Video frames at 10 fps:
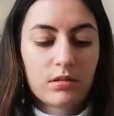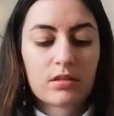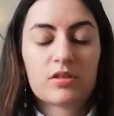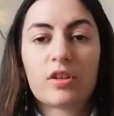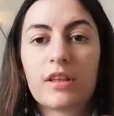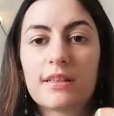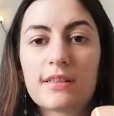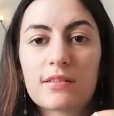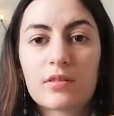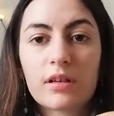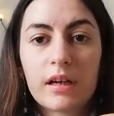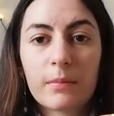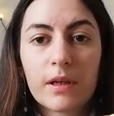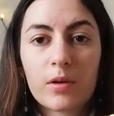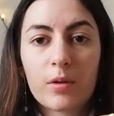So this is not
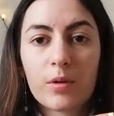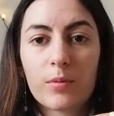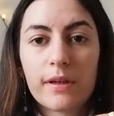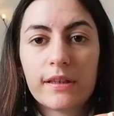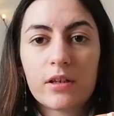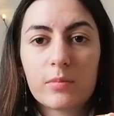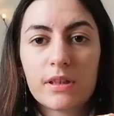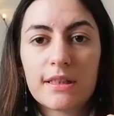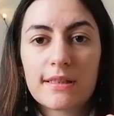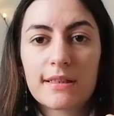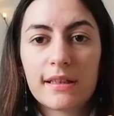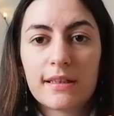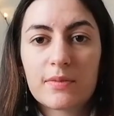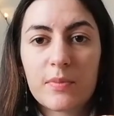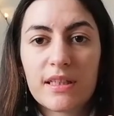coming all the way down, but instead
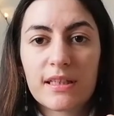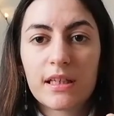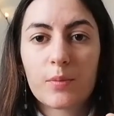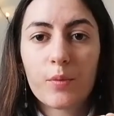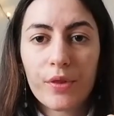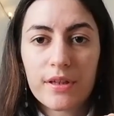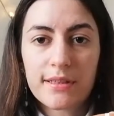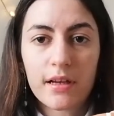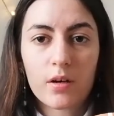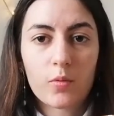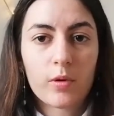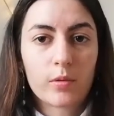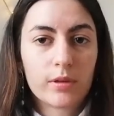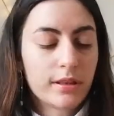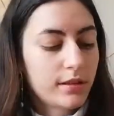is meeting up with the second
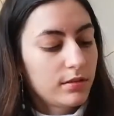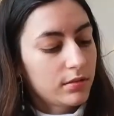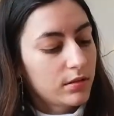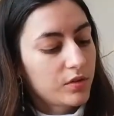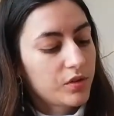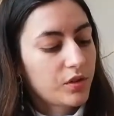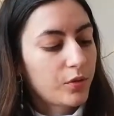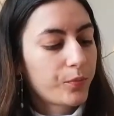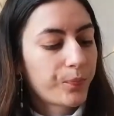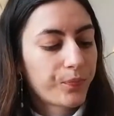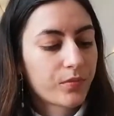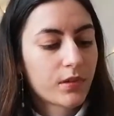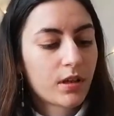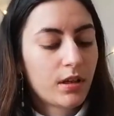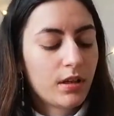one with it. So
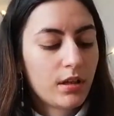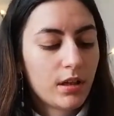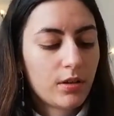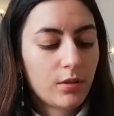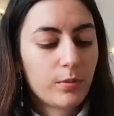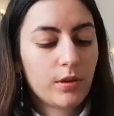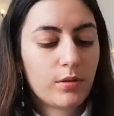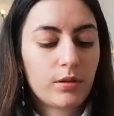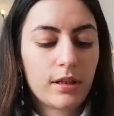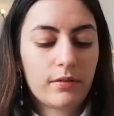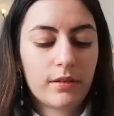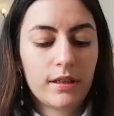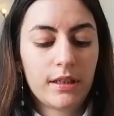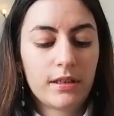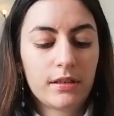now that we all have it
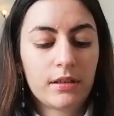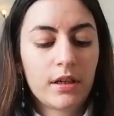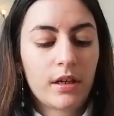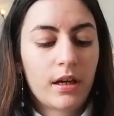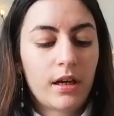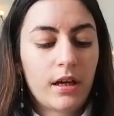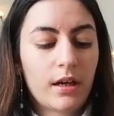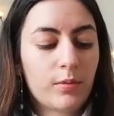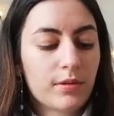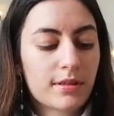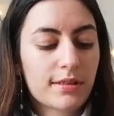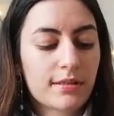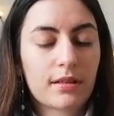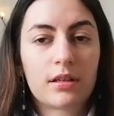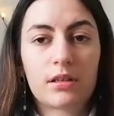here, we'll
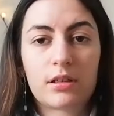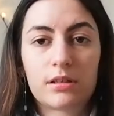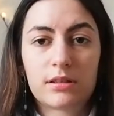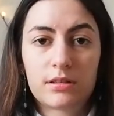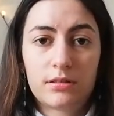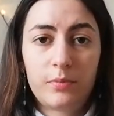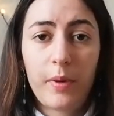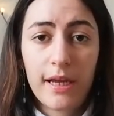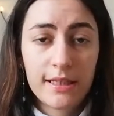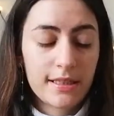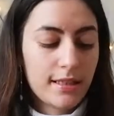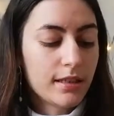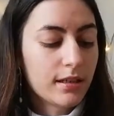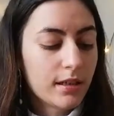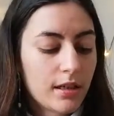start
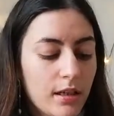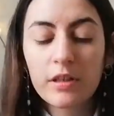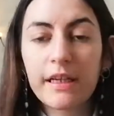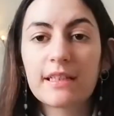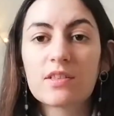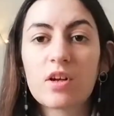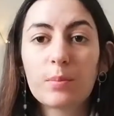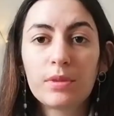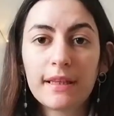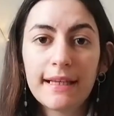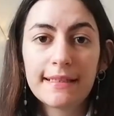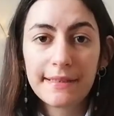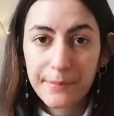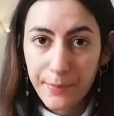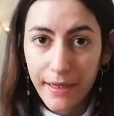painting. Okay, so I
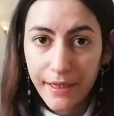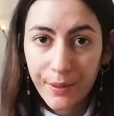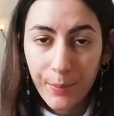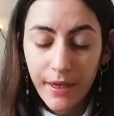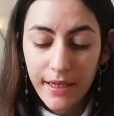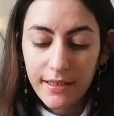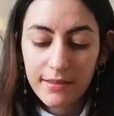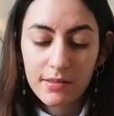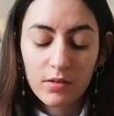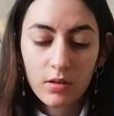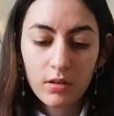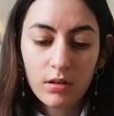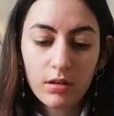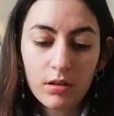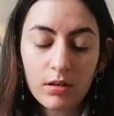placed my paints
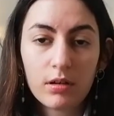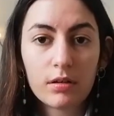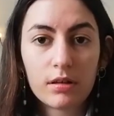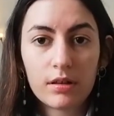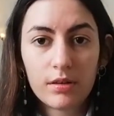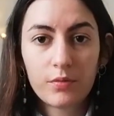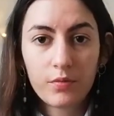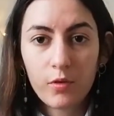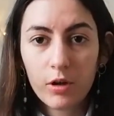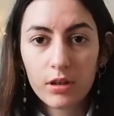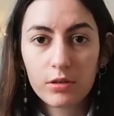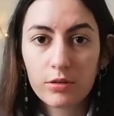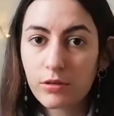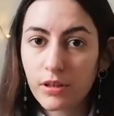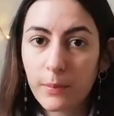on the foil
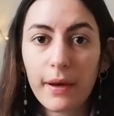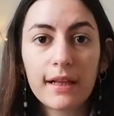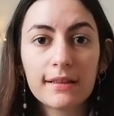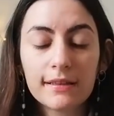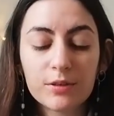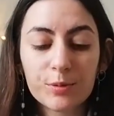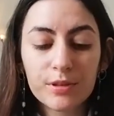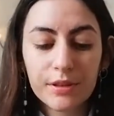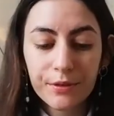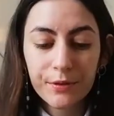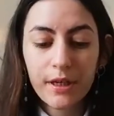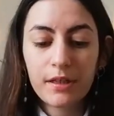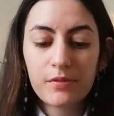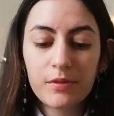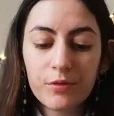or the palette or whatever you
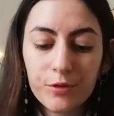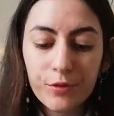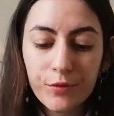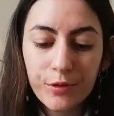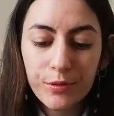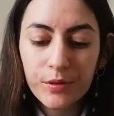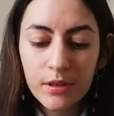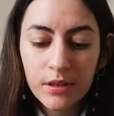have in front of you.